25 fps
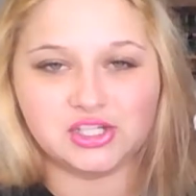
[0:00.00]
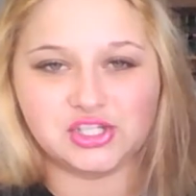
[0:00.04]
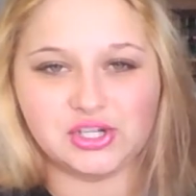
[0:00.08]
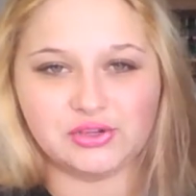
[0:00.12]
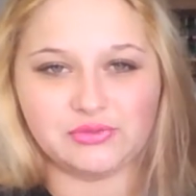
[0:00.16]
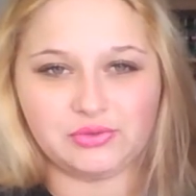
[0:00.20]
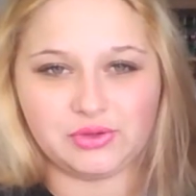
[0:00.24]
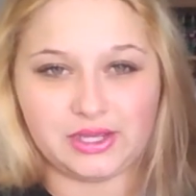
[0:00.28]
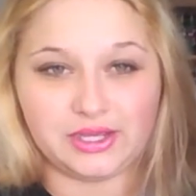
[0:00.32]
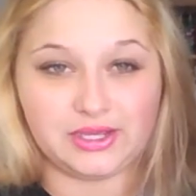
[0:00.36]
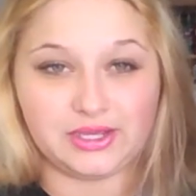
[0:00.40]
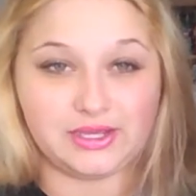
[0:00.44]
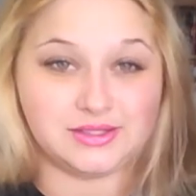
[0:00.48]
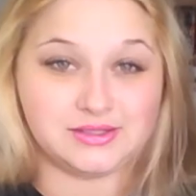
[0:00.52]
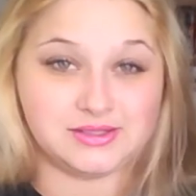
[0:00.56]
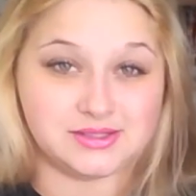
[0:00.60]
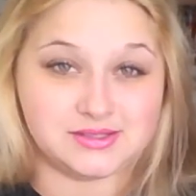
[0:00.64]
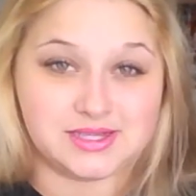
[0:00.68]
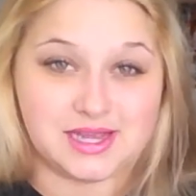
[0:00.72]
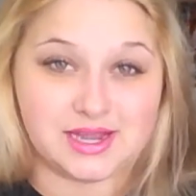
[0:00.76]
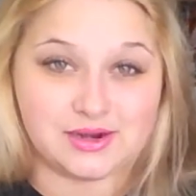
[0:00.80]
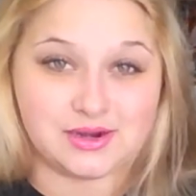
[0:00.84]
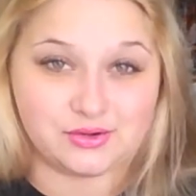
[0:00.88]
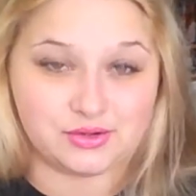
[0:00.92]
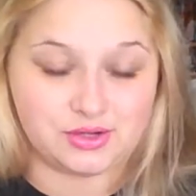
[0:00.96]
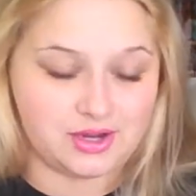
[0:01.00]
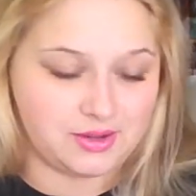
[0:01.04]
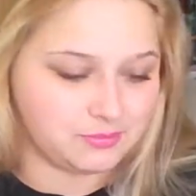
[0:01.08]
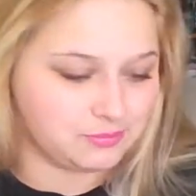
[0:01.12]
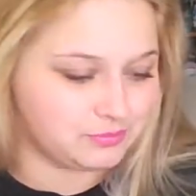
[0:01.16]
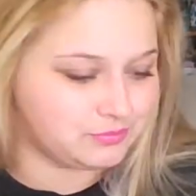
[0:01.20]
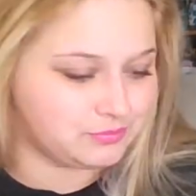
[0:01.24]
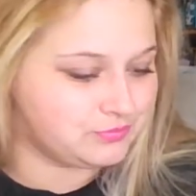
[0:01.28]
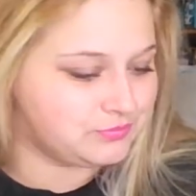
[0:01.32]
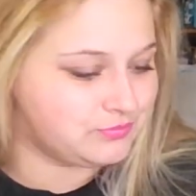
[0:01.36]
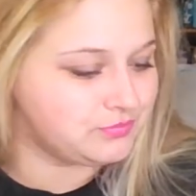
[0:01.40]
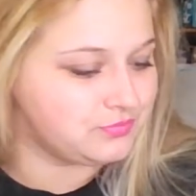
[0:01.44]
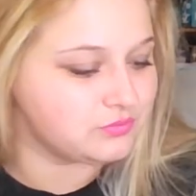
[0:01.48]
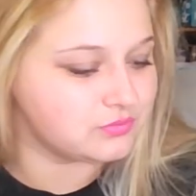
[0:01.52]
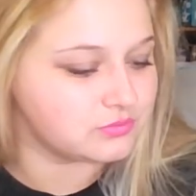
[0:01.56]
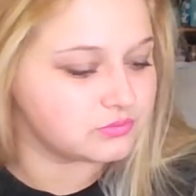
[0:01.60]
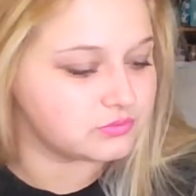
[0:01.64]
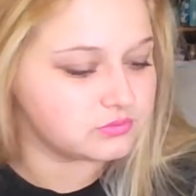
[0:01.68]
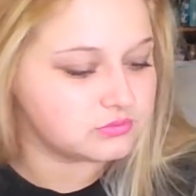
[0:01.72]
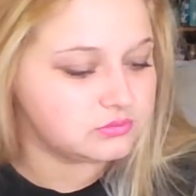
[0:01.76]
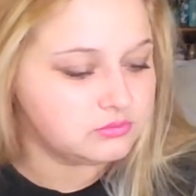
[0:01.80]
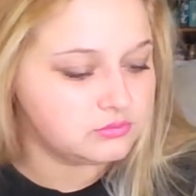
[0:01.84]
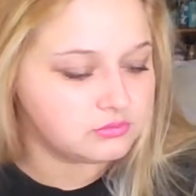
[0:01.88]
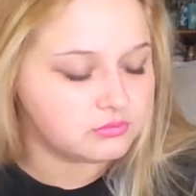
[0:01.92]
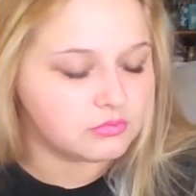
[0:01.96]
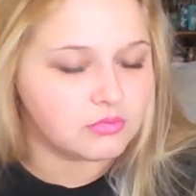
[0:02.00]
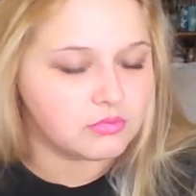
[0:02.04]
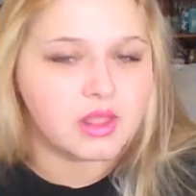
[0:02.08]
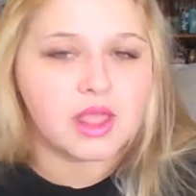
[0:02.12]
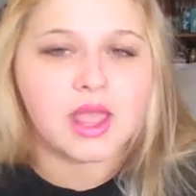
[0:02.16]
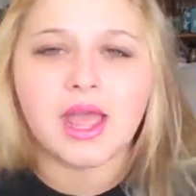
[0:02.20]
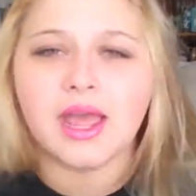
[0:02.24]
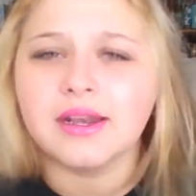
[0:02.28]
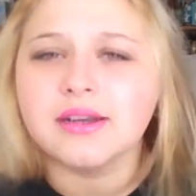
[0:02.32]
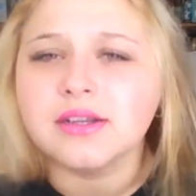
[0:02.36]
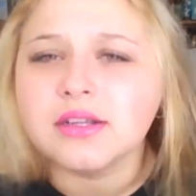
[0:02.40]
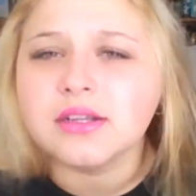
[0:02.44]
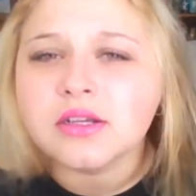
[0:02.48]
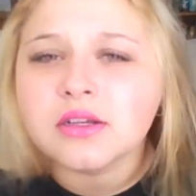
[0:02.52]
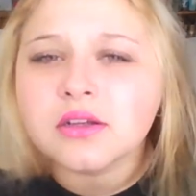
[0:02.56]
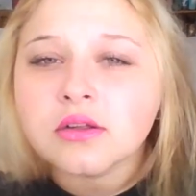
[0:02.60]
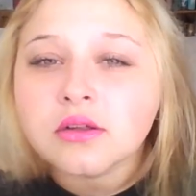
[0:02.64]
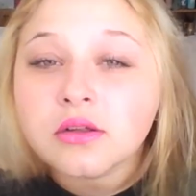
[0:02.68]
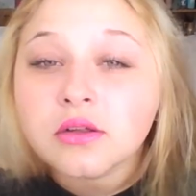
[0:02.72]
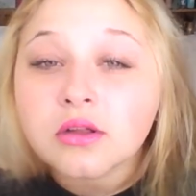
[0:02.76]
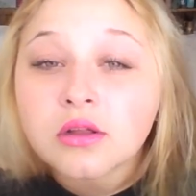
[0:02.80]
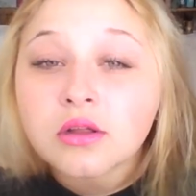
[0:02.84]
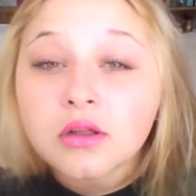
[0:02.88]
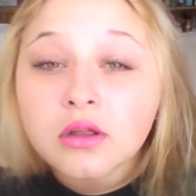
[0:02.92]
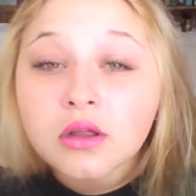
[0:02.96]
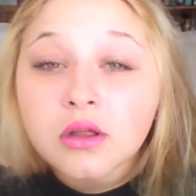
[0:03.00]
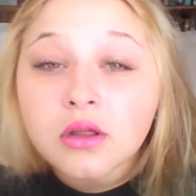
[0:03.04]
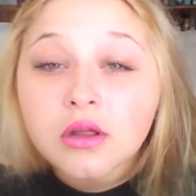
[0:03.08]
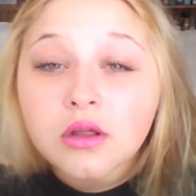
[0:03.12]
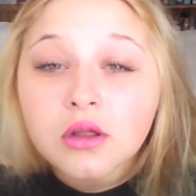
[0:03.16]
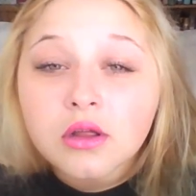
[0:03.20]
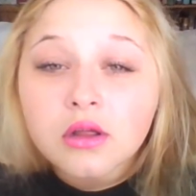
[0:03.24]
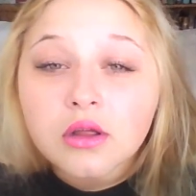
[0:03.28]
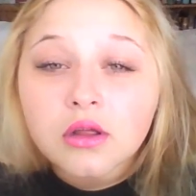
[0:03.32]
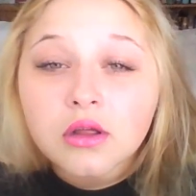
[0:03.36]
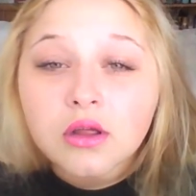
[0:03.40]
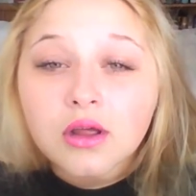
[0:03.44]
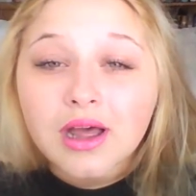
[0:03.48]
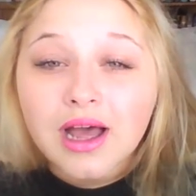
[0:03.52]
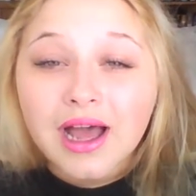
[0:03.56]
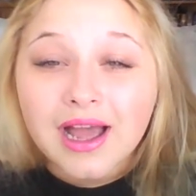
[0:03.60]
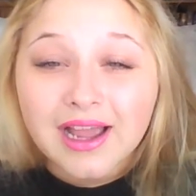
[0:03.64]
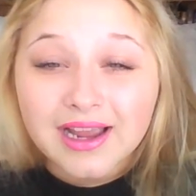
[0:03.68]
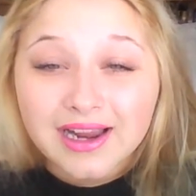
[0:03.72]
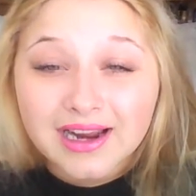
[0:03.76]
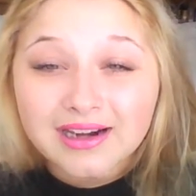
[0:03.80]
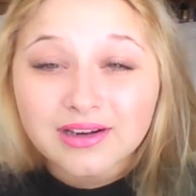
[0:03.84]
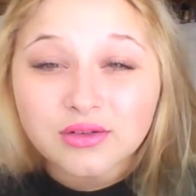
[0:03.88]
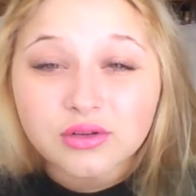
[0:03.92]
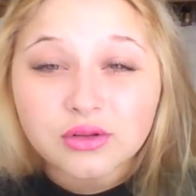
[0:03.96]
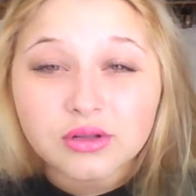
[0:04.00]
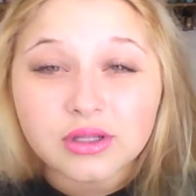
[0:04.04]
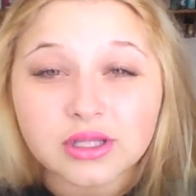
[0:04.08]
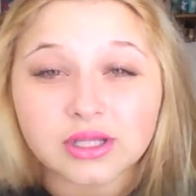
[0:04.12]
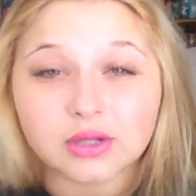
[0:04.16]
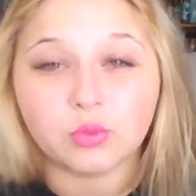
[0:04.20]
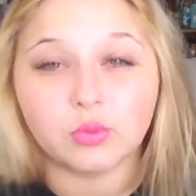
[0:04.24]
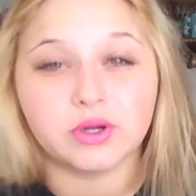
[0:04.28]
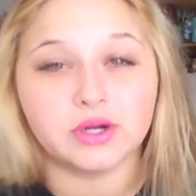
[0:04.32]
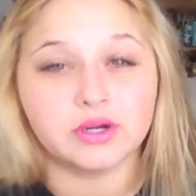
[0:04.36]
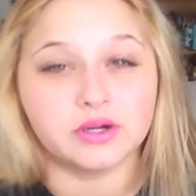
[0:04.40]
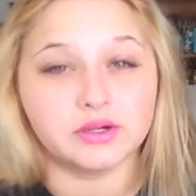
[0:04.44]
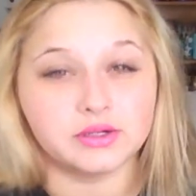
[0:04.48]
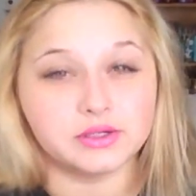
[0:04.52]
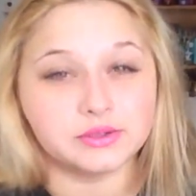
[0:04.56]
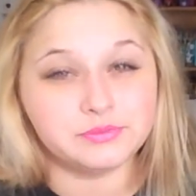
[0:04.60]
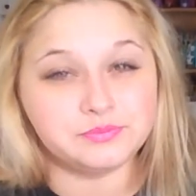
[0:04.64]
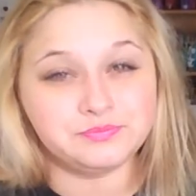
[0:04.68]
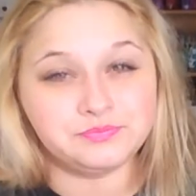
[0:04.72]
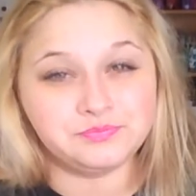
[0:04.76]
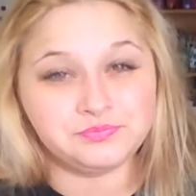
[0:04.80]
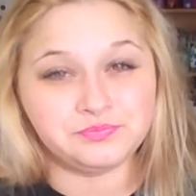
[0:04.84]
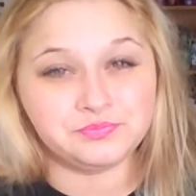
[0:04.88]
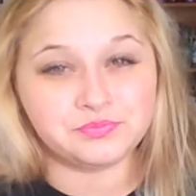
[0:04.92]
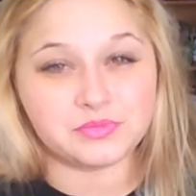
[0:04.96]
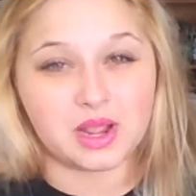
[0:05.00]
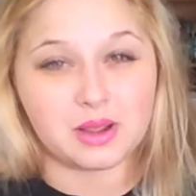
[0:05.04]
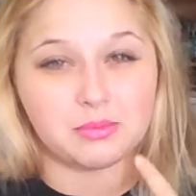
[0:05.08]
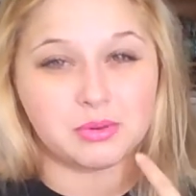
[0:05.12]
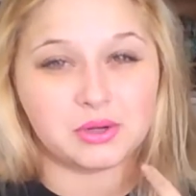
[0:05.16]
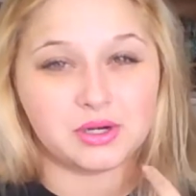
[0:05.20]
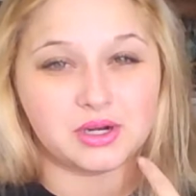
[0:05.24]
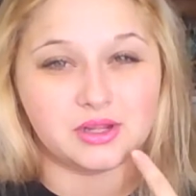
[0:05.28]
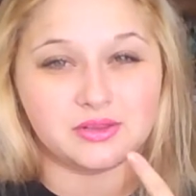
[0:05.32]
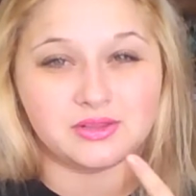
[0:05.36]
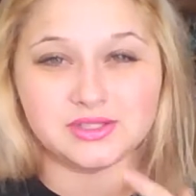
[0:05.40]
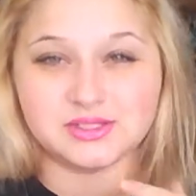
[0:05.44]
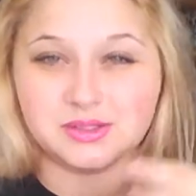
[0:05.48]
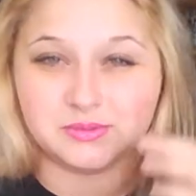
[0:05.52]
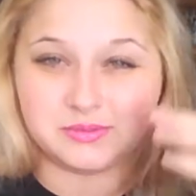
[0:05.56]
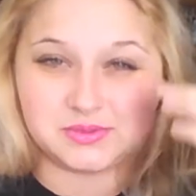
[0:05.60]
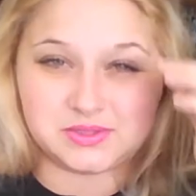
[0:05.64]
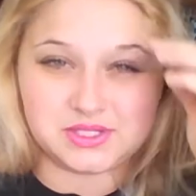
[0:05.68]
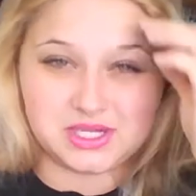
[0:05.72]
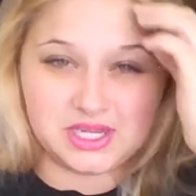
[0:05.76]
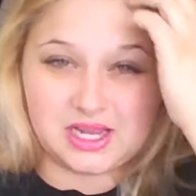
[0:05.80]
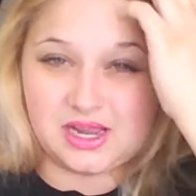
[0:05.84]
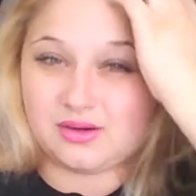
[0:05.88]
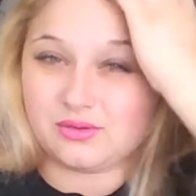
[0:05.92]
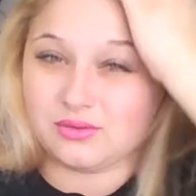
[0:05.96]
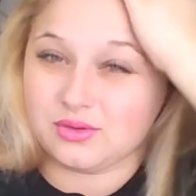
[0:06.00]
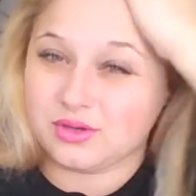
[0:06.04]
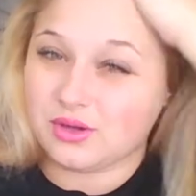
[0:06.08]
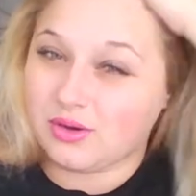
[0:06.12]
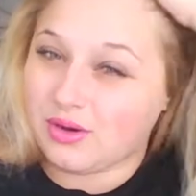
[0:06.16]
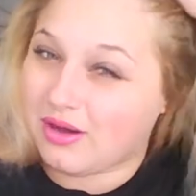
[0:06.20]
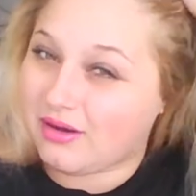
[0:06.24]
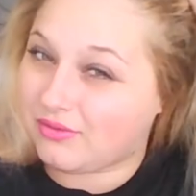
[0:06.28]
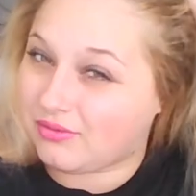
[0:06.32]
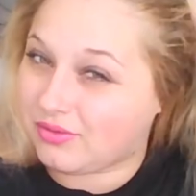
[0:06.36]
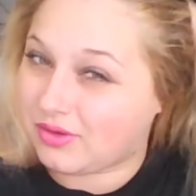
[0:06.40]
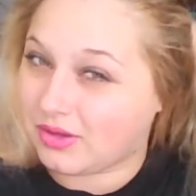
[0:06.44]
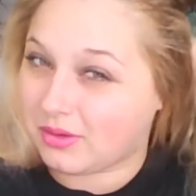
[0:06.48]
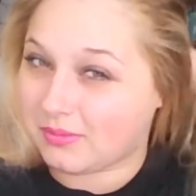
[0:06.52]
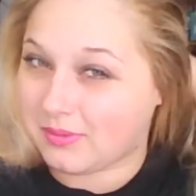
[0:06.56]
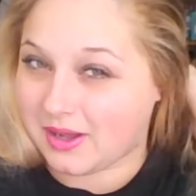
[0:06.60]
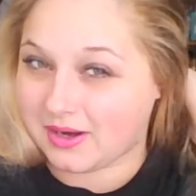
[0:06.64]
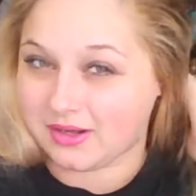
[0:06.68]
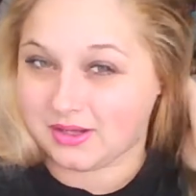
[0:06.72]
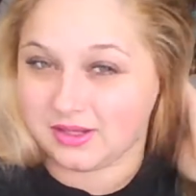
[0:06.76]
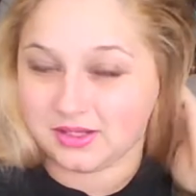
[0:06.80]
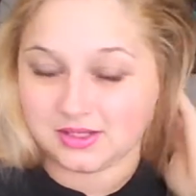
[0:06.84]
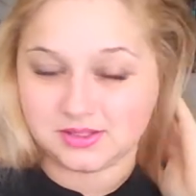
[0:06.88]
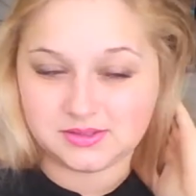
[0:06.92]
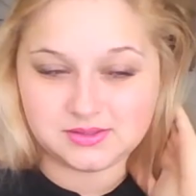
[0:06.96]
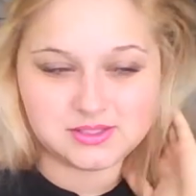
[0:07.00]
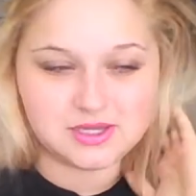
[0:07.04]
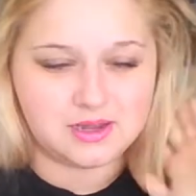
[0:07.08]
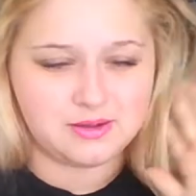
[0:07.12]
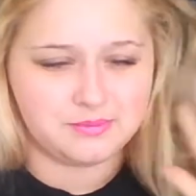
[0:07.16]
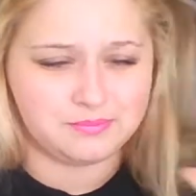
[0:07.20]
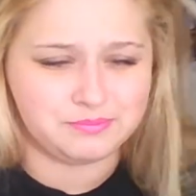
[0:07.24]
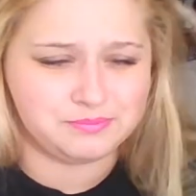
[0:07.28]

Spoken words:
Chick-fil-A because it's Saturday. And I kind of look like weird. I put on this lipstick. I don't know how I feel about it. It's,